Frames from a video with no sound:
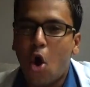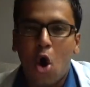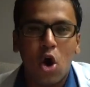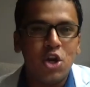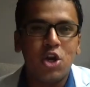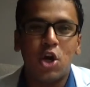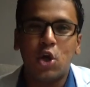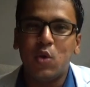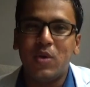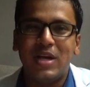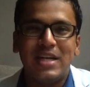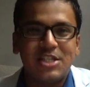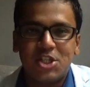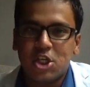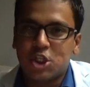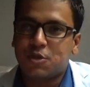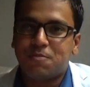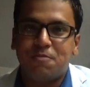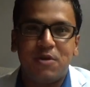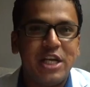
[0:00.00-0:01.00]
all you're doing is
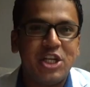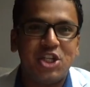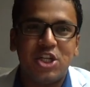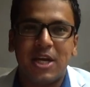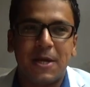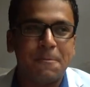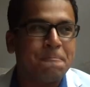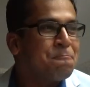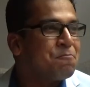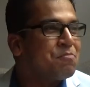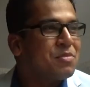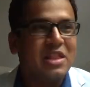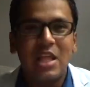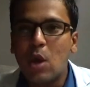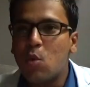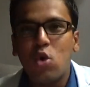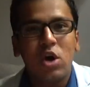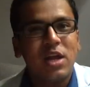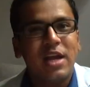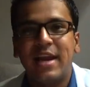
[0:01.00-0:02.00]
just preaching, they
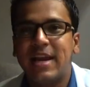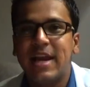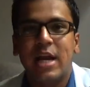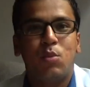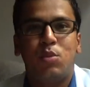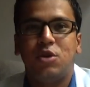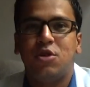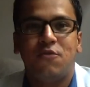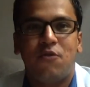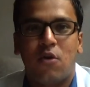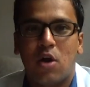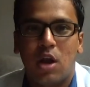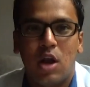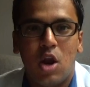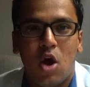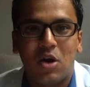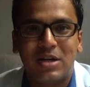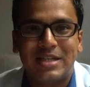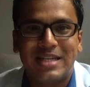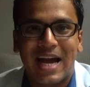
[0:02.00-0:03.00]
won't connect with you for a
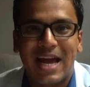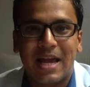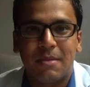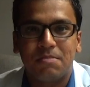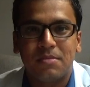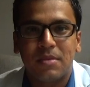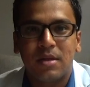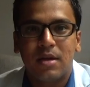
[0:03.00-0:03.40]
long time.